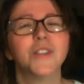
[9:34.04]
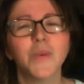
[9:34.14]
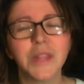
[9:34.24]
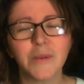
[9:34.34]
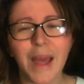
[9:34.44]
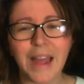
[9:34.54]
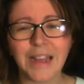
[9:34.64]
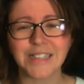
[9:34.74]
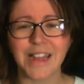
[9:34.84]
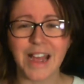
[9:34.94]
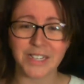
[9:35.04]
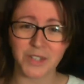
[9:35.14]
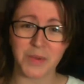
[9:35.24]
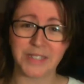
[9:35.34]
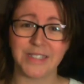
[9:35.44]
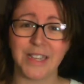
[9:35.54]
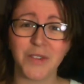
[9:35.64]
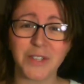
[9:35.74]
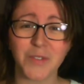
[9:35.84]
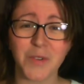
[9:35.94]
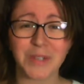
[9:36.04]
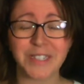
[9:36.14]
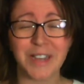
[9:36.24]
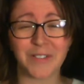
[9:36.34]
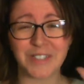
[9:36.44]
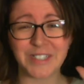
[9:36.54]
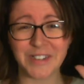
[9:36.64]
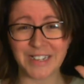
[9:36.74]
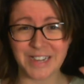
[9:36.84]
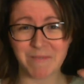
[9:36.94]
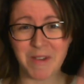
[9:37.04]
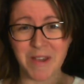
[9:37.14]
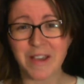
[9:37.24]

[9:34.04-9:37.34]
the Willie Wags. And as always, thank you guys for watching. I will see you next time.